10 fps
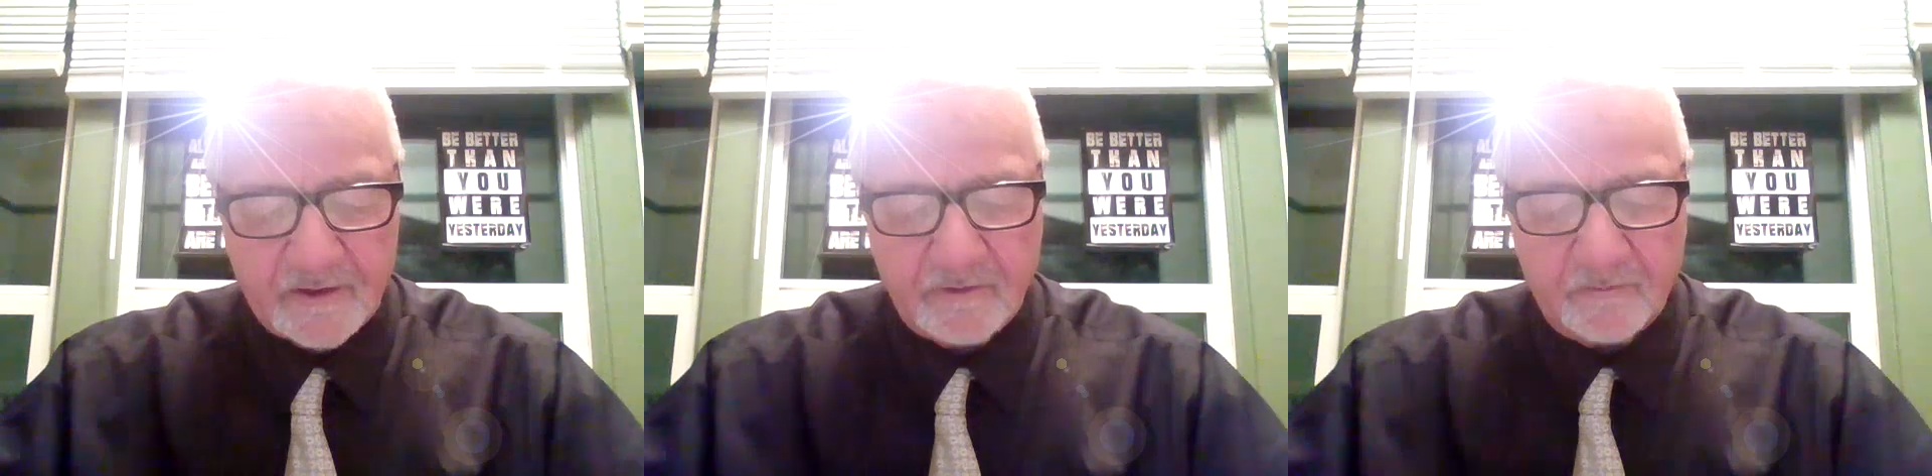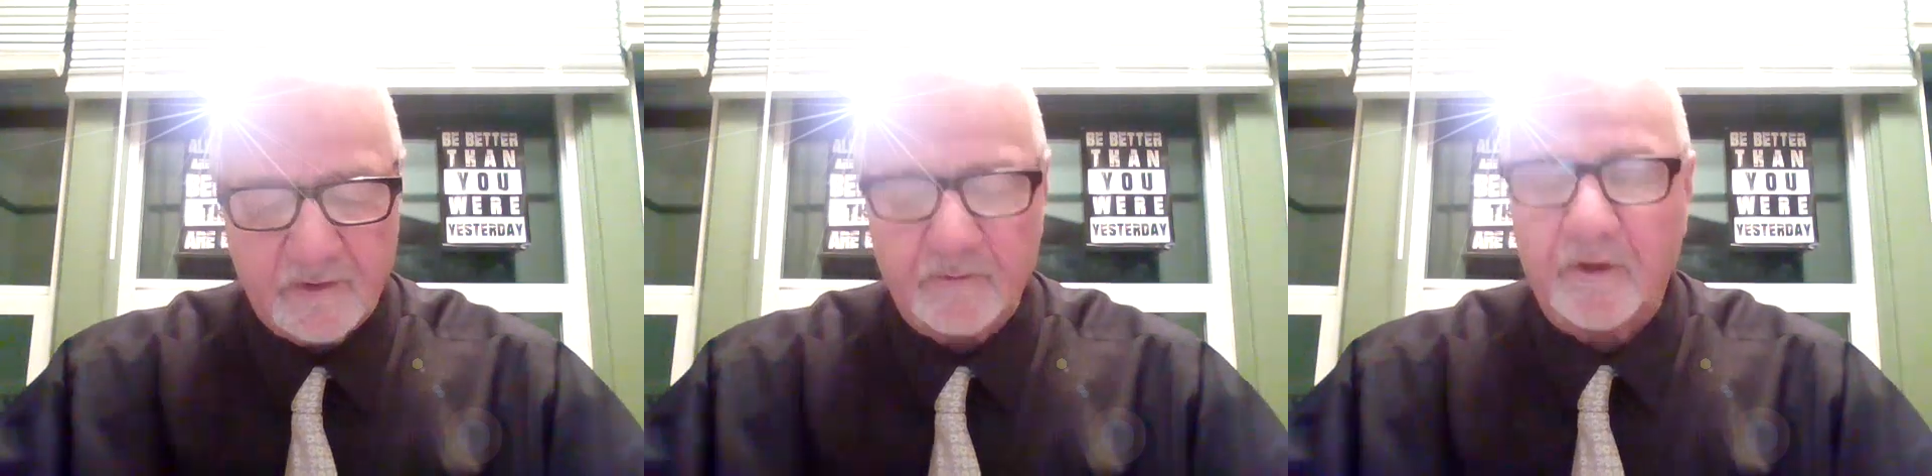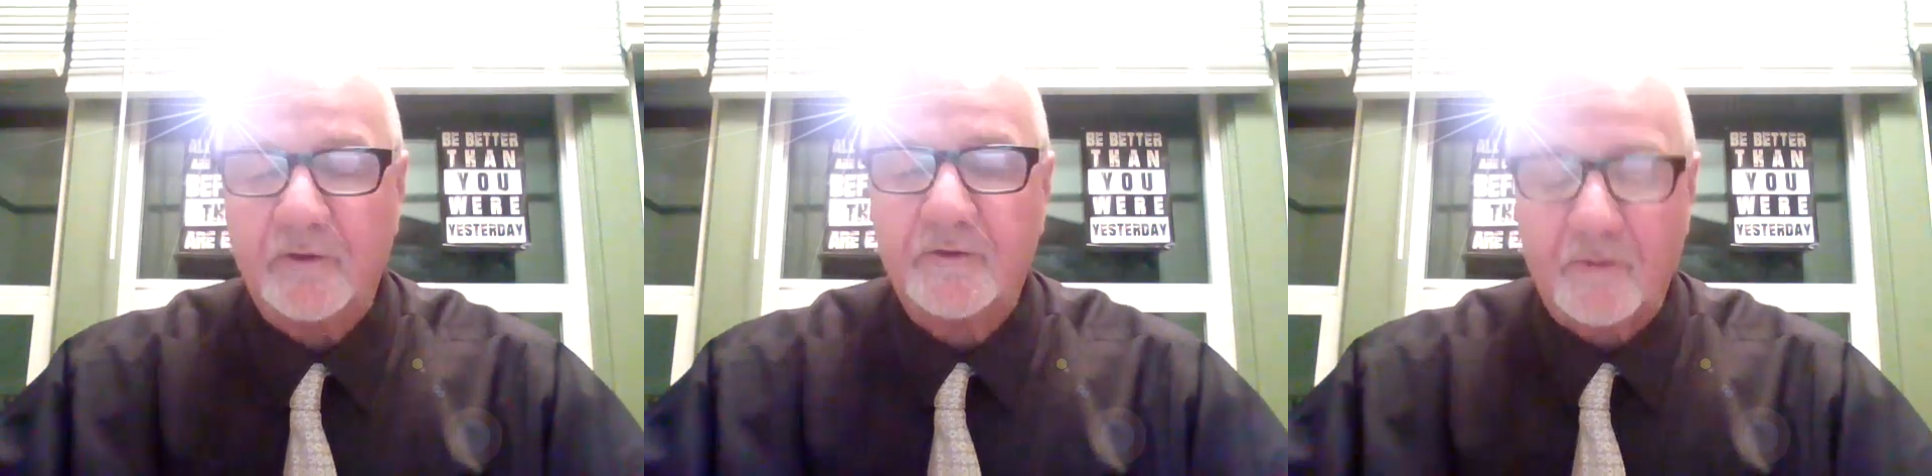when we
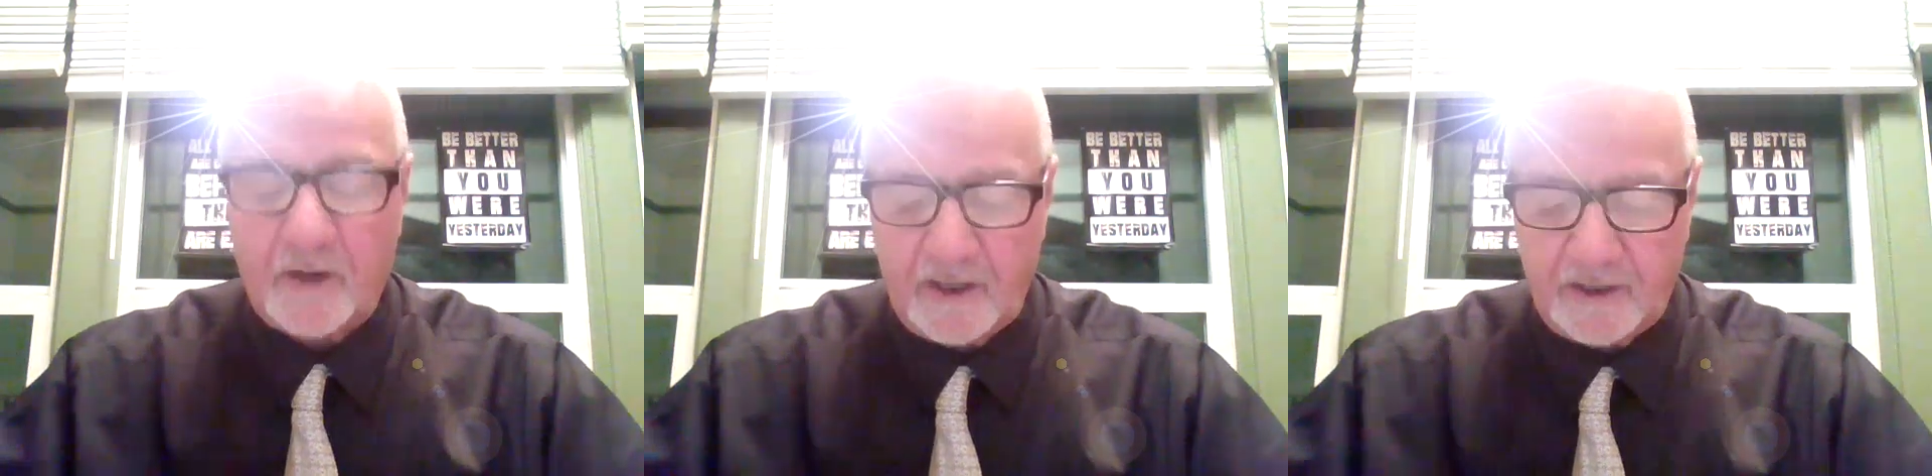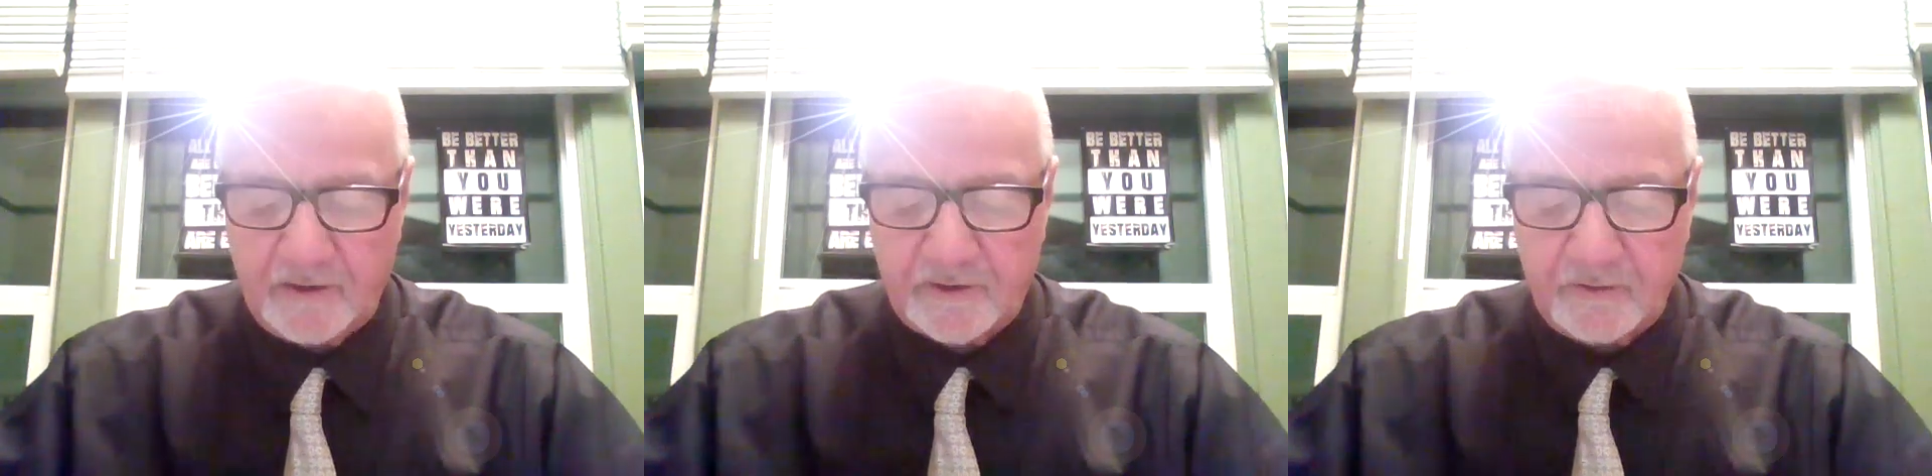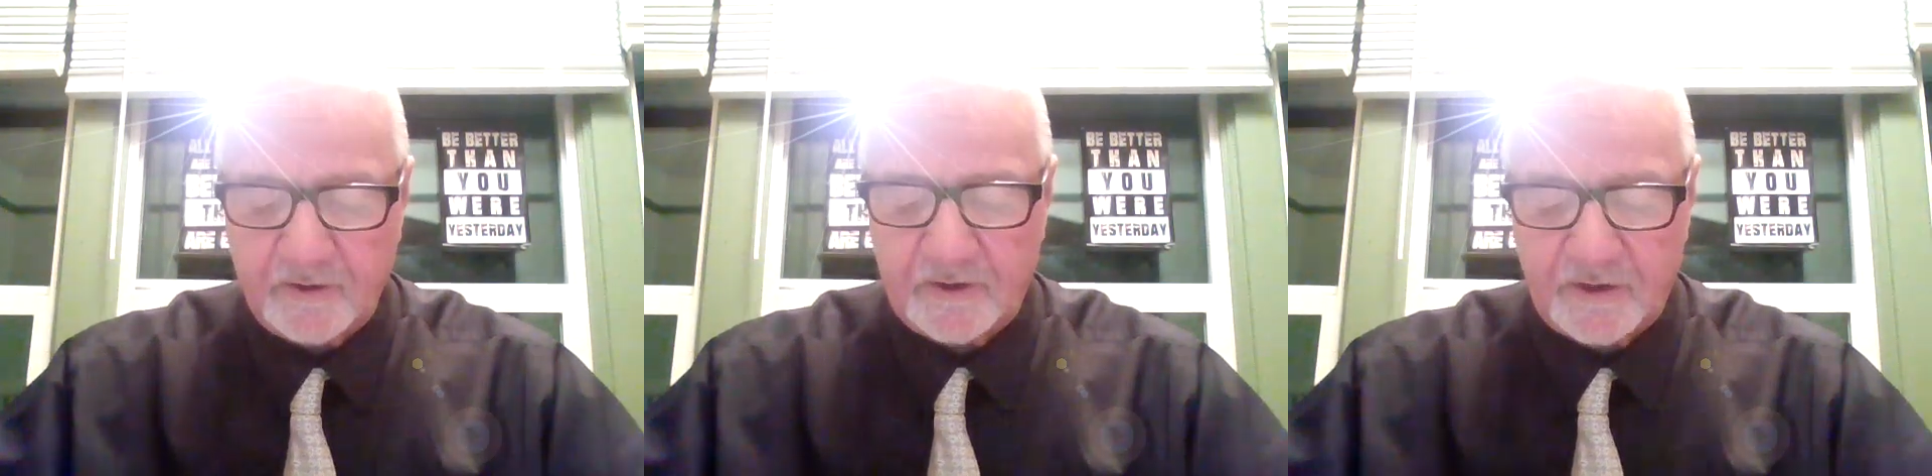are trying to
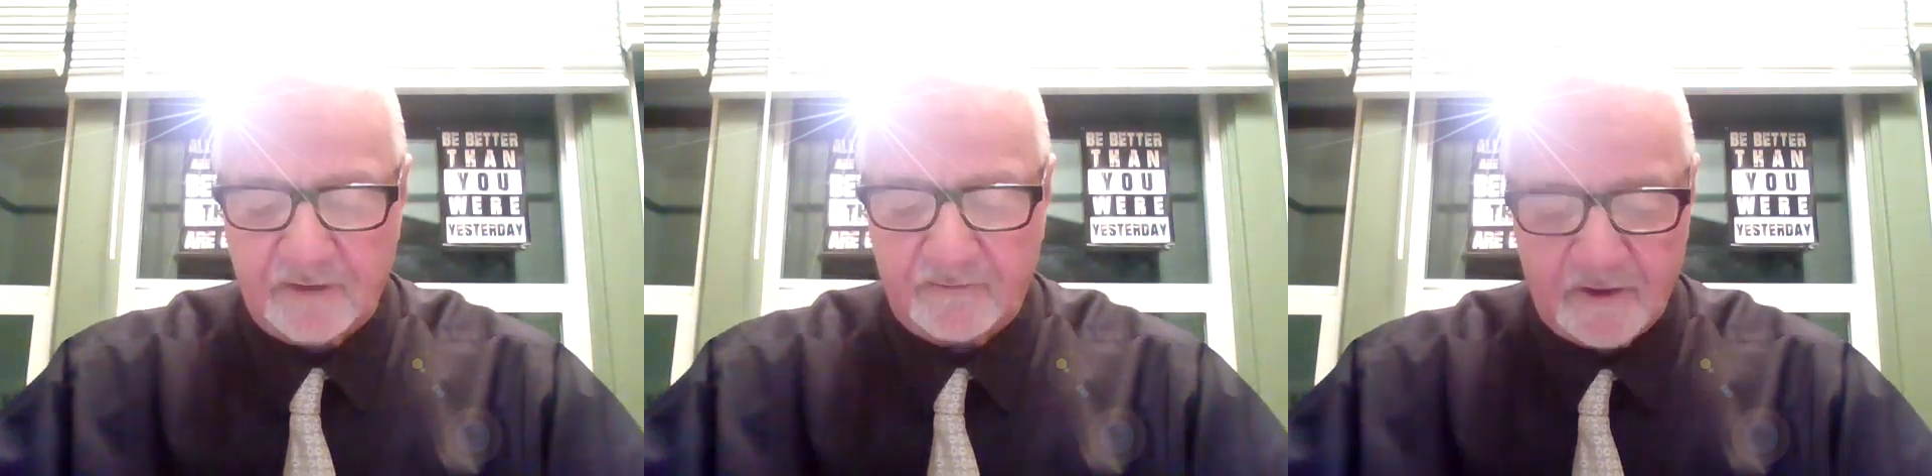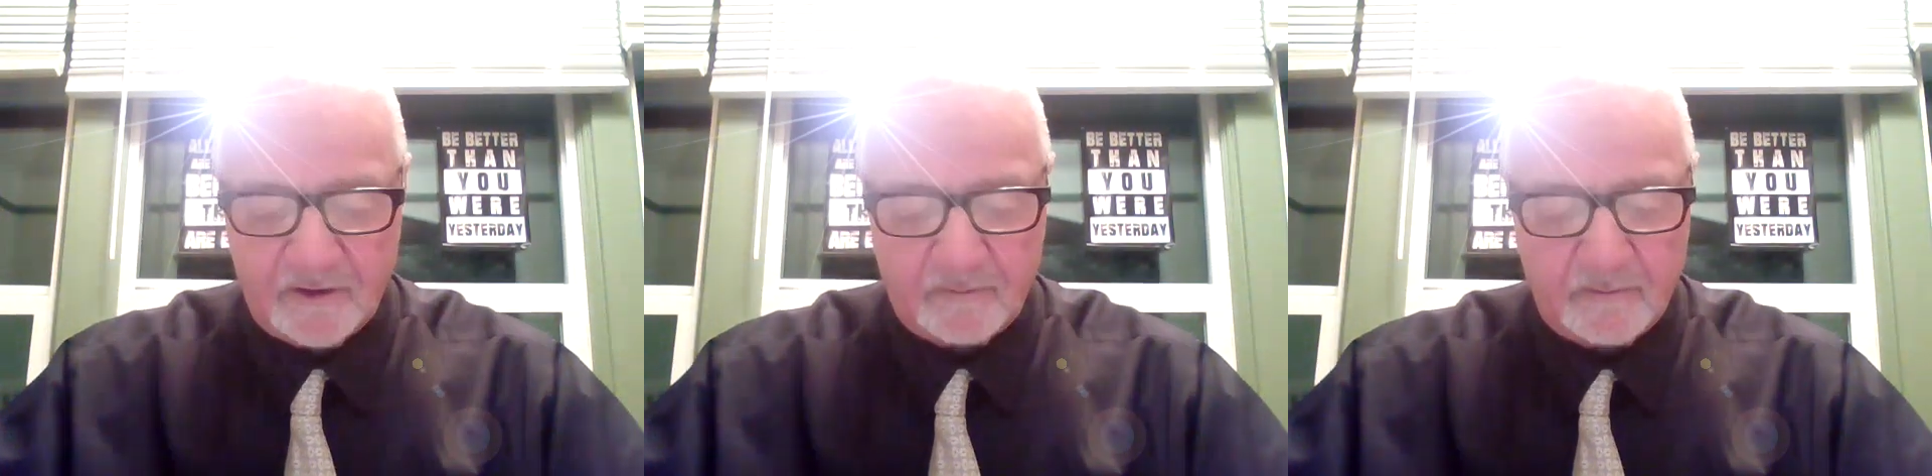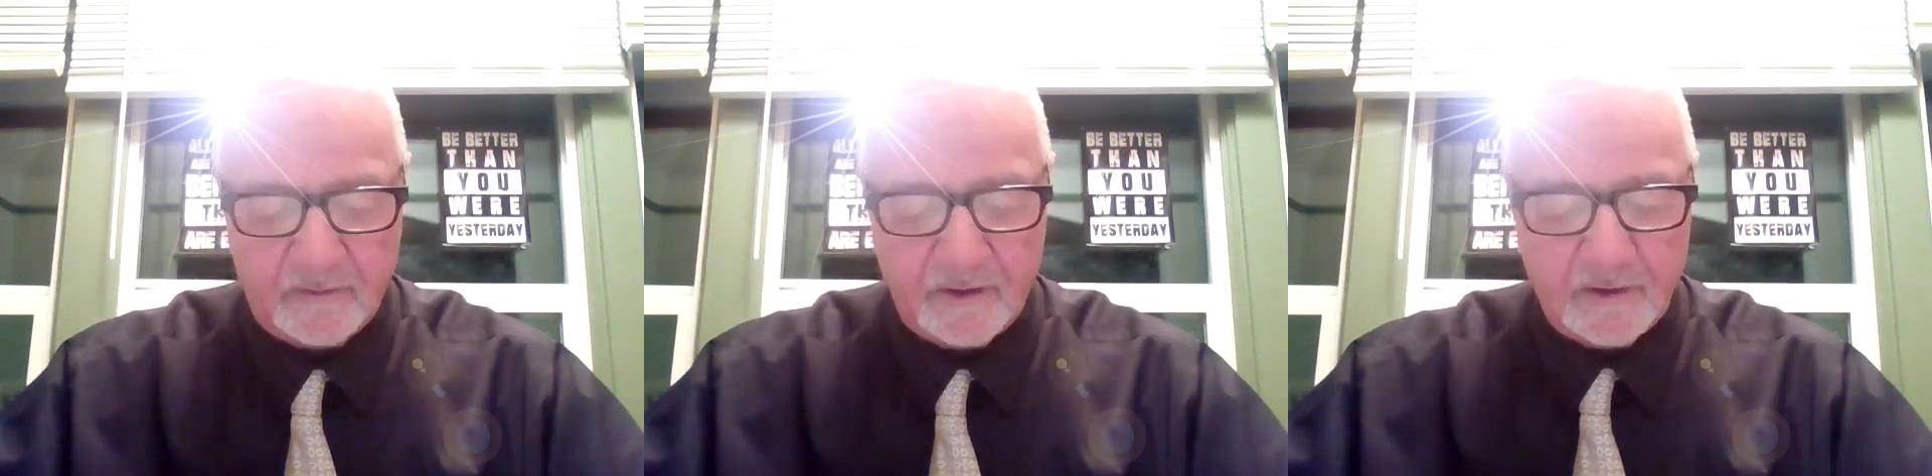achieve them,
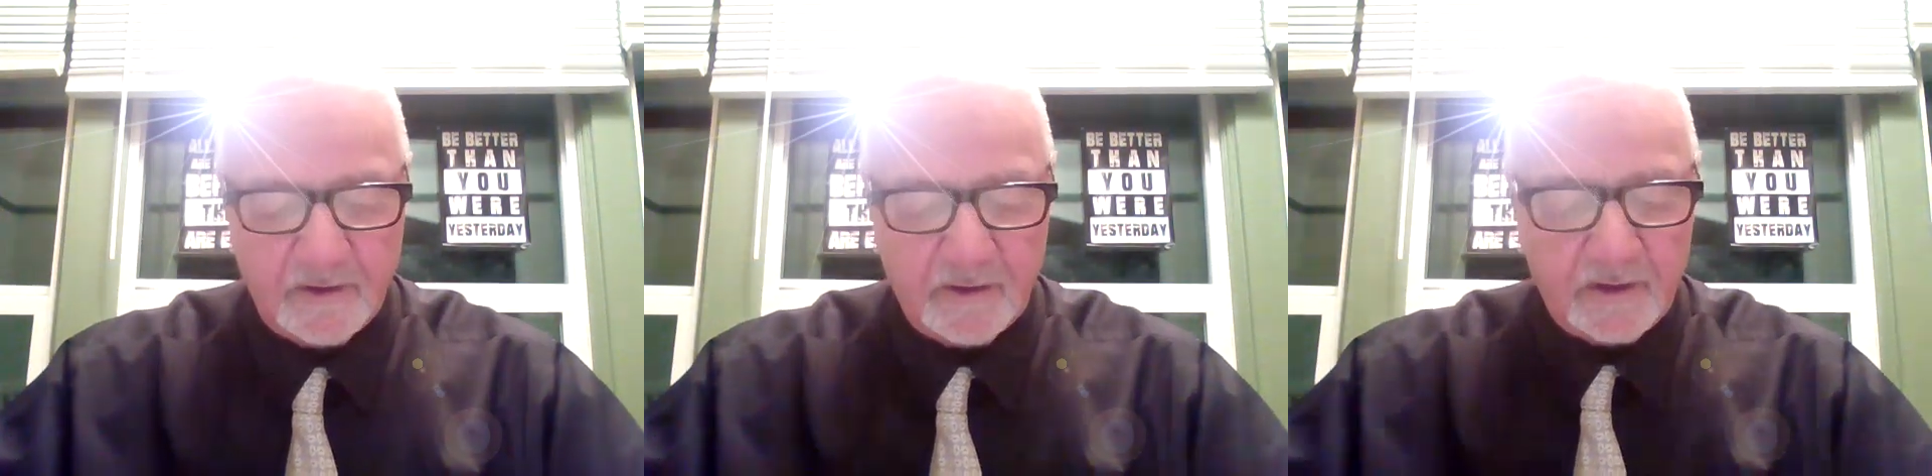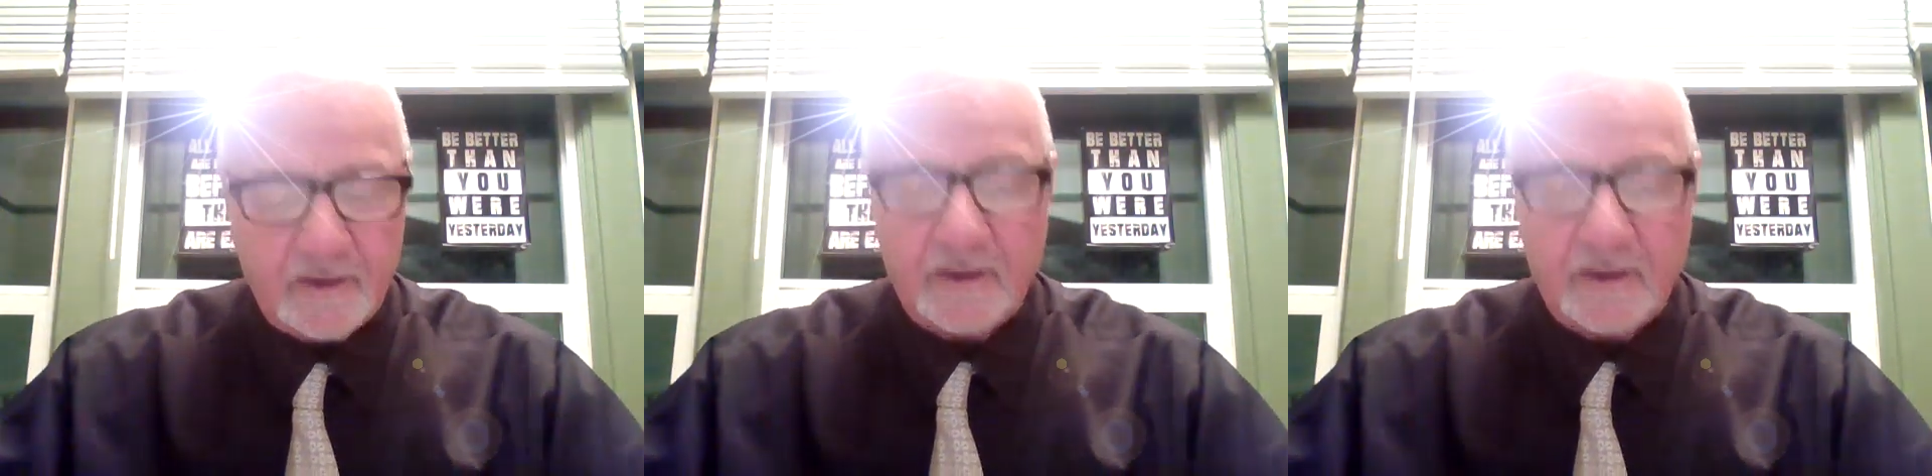and